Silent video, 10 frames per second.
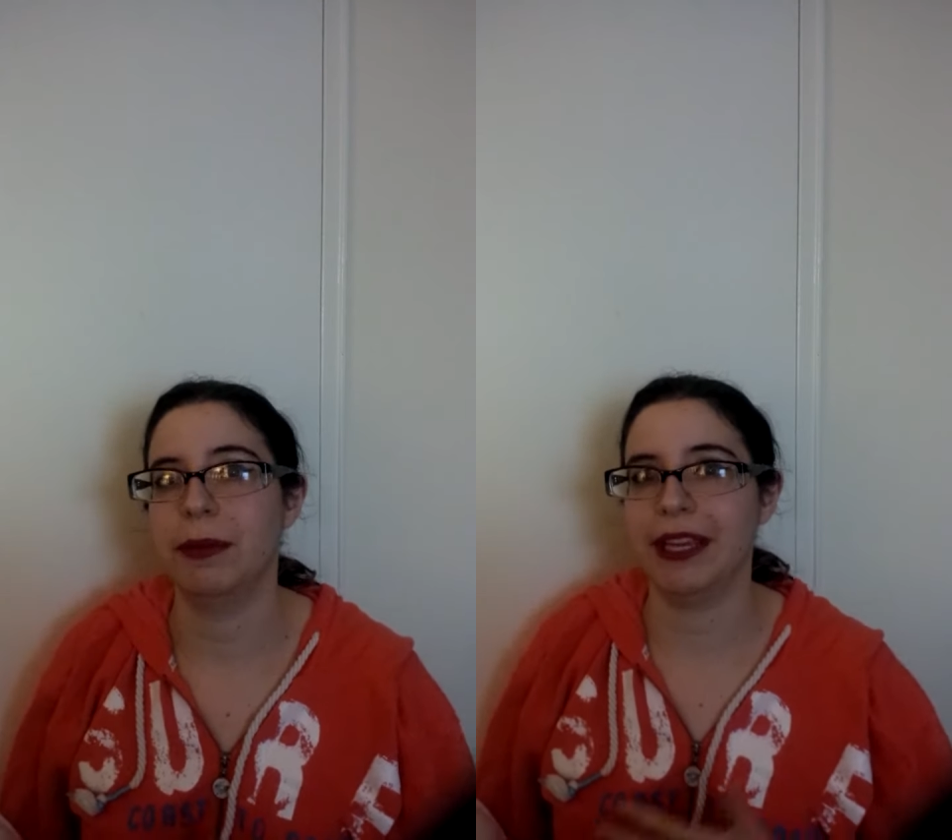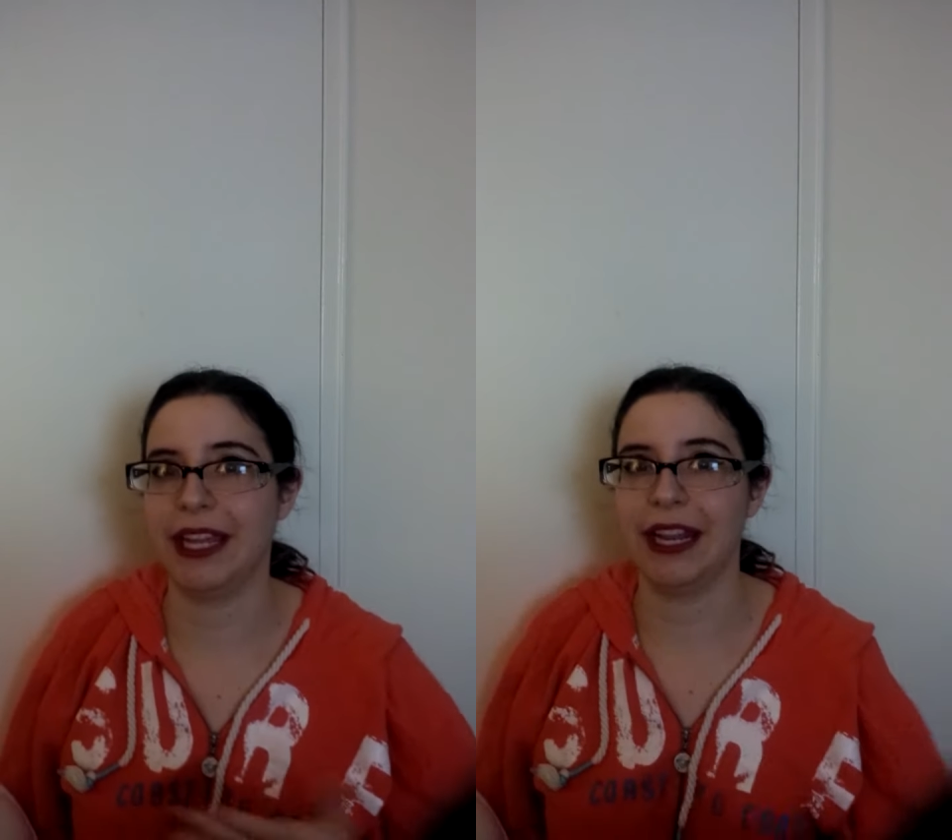
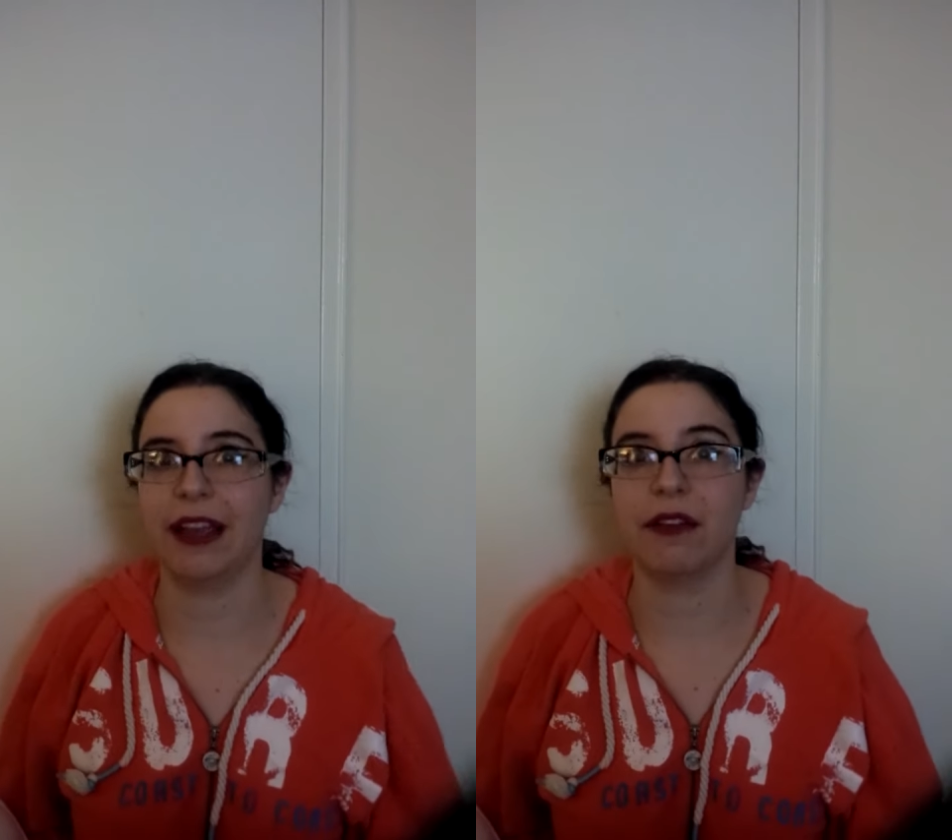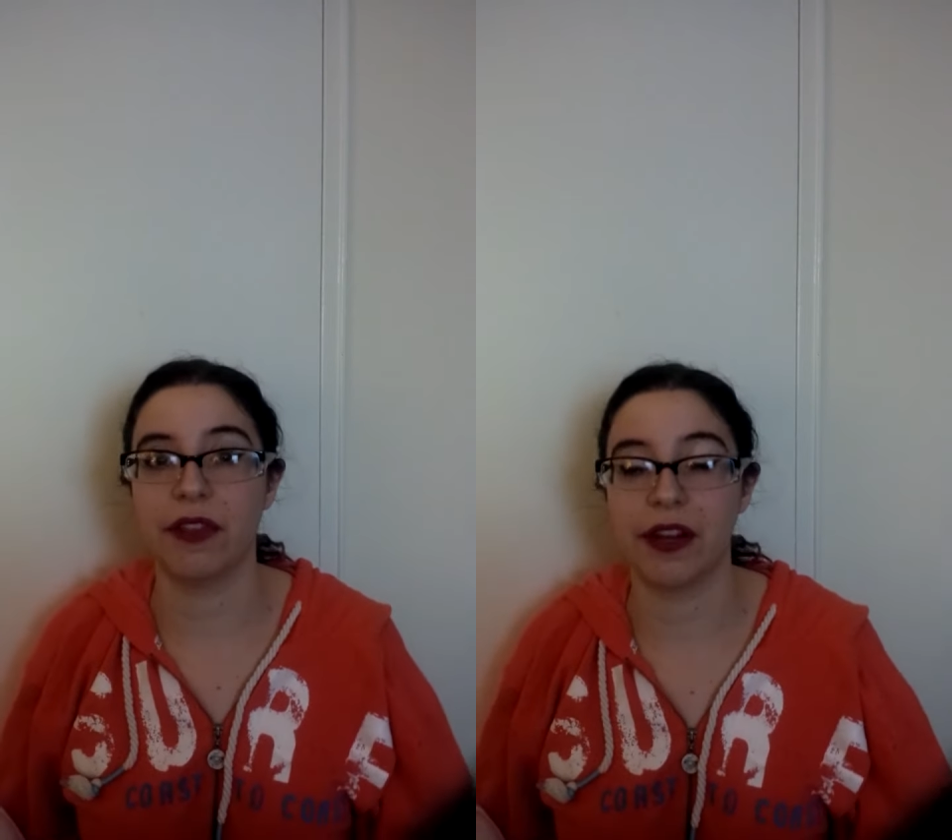
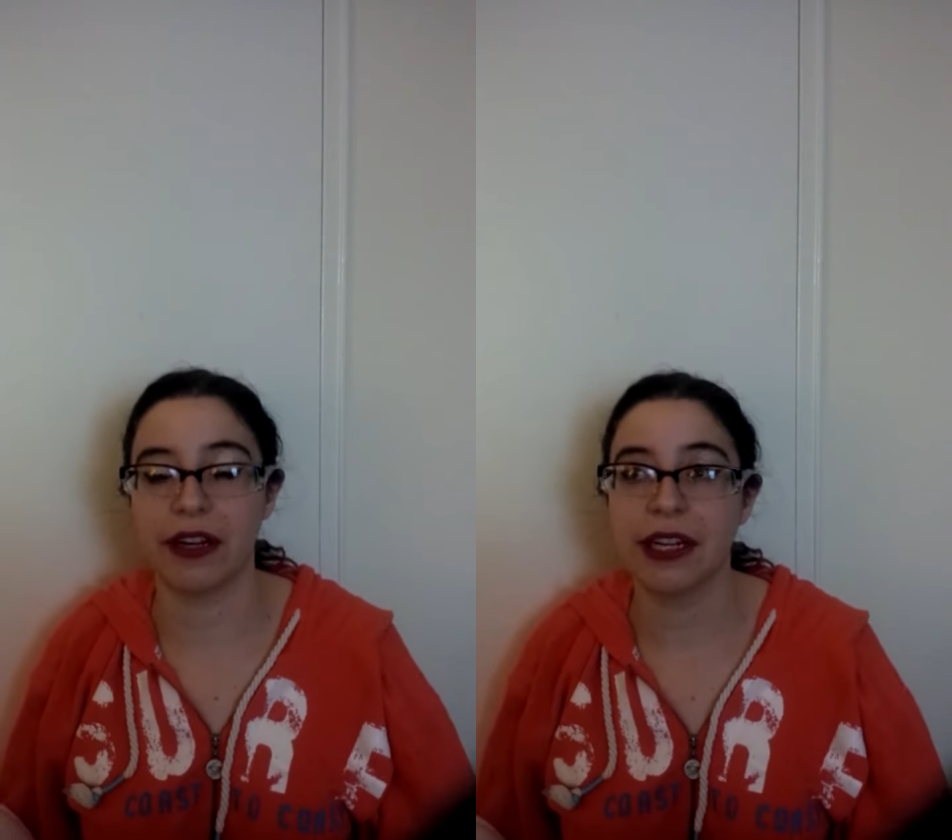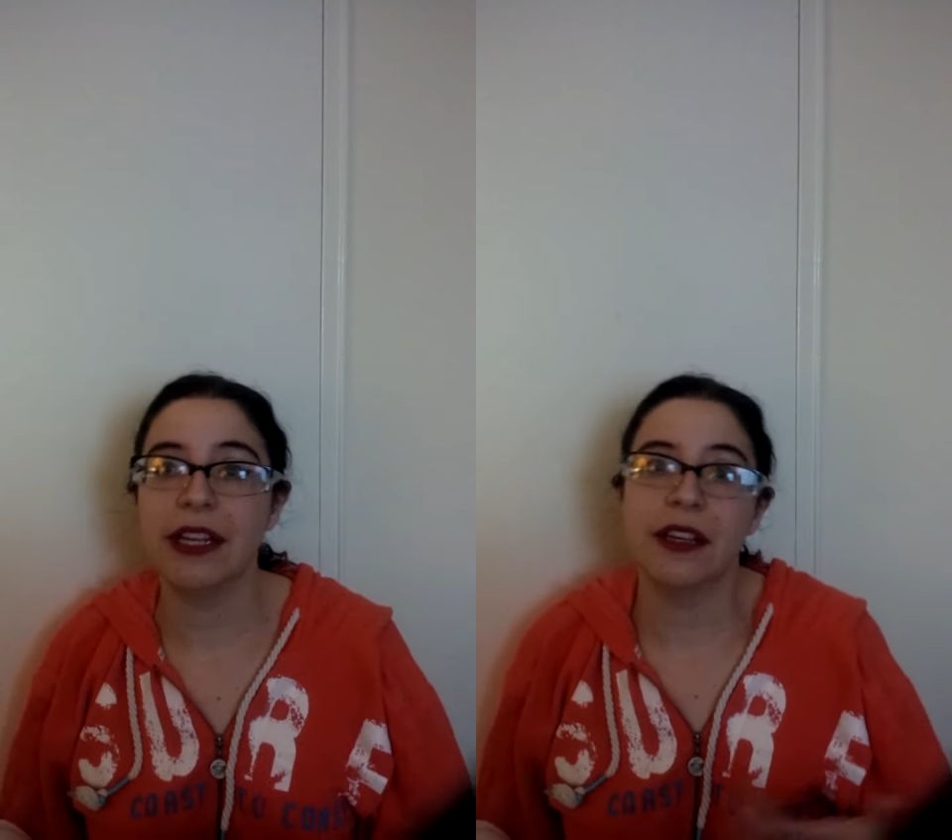beginning of
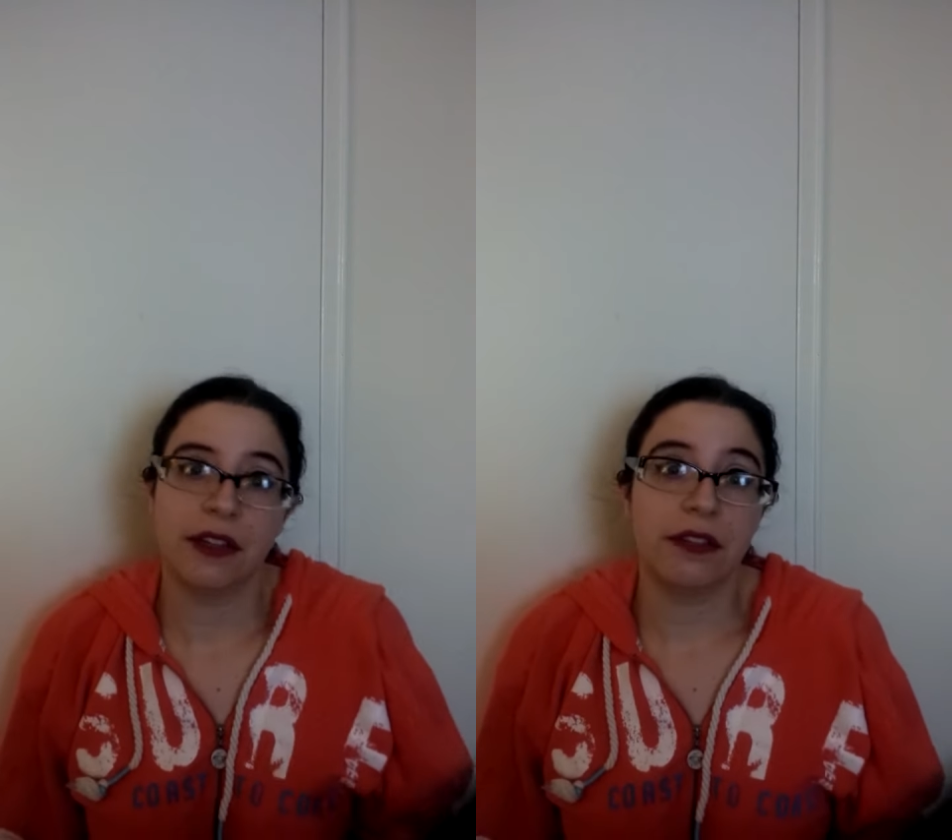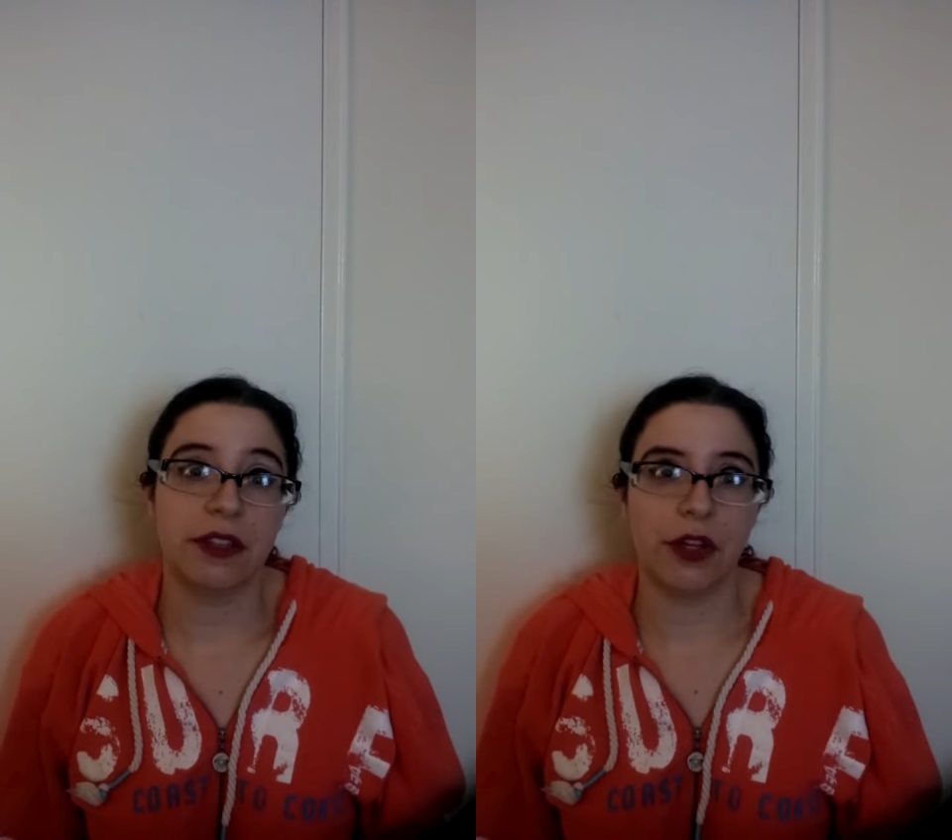their
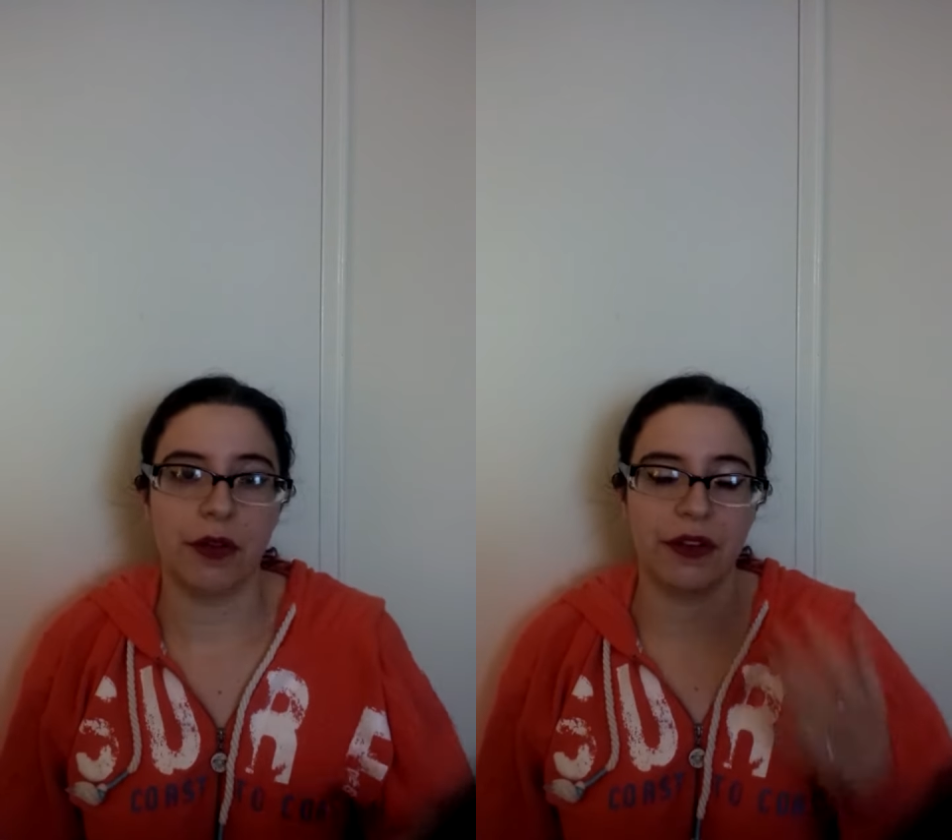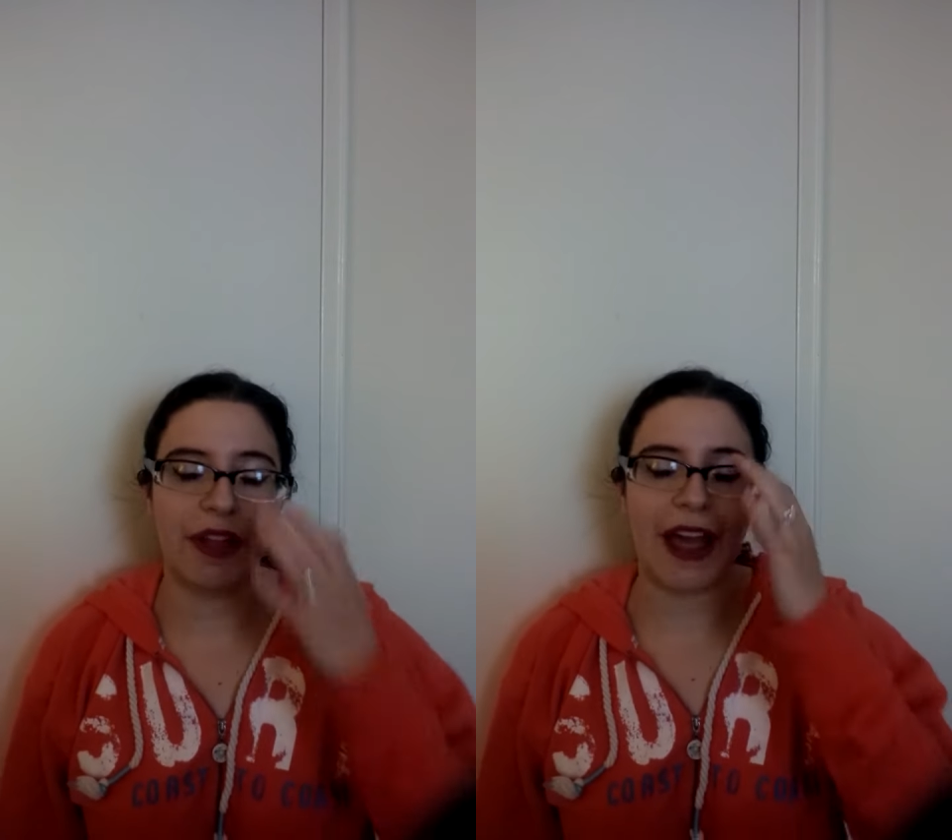
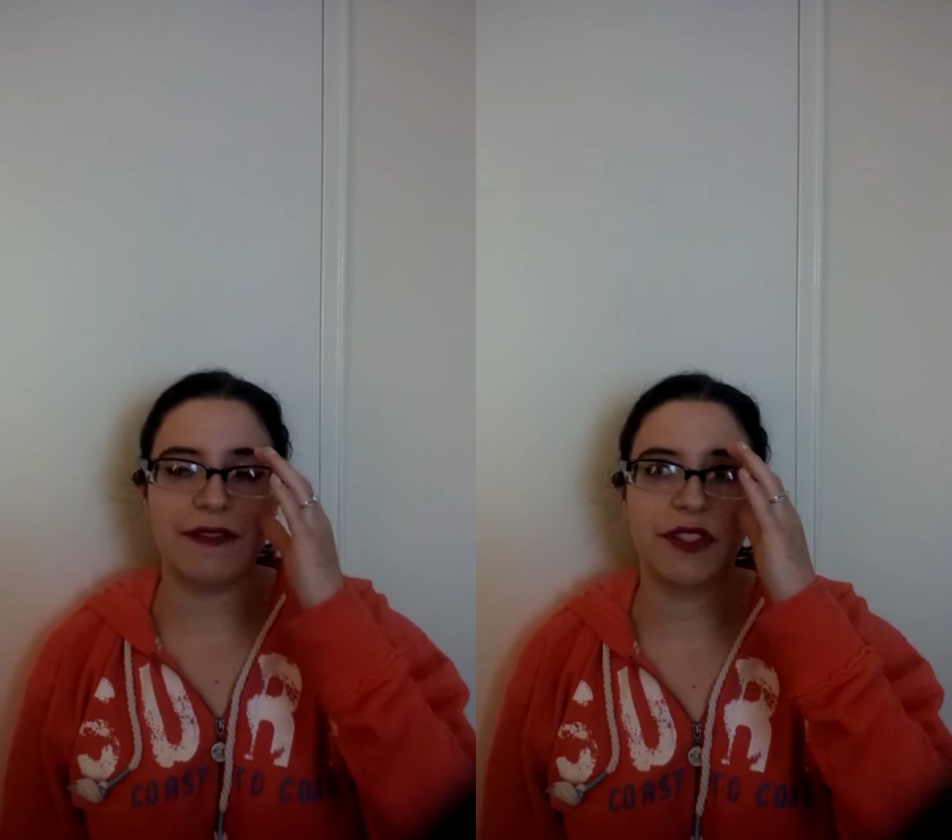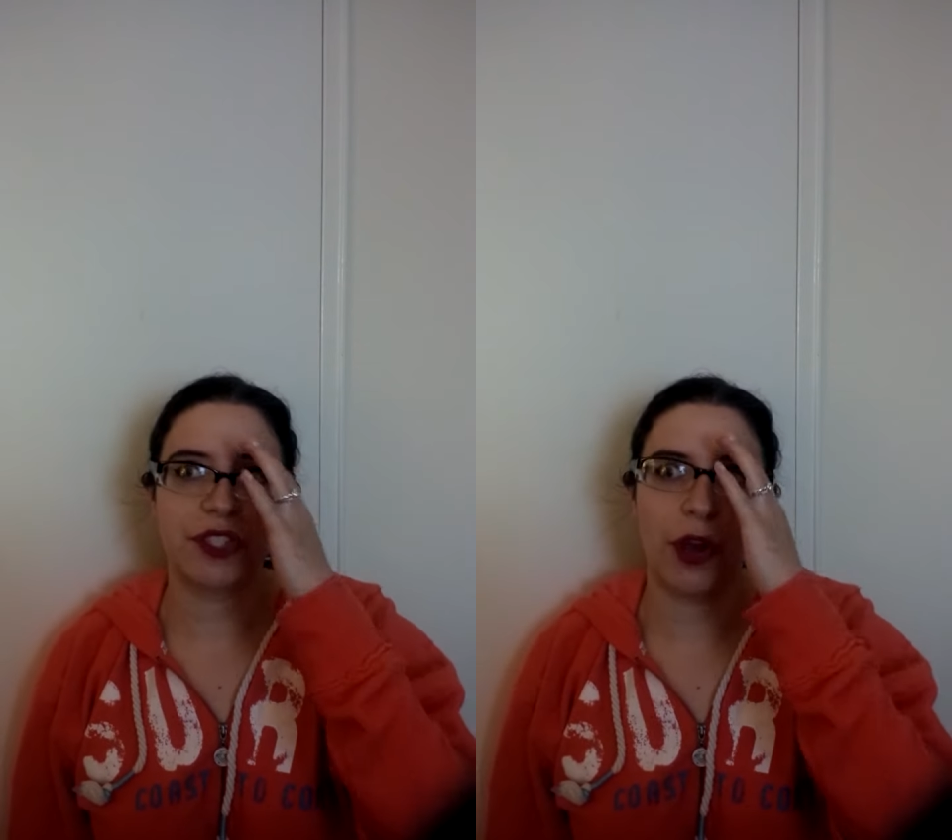lives.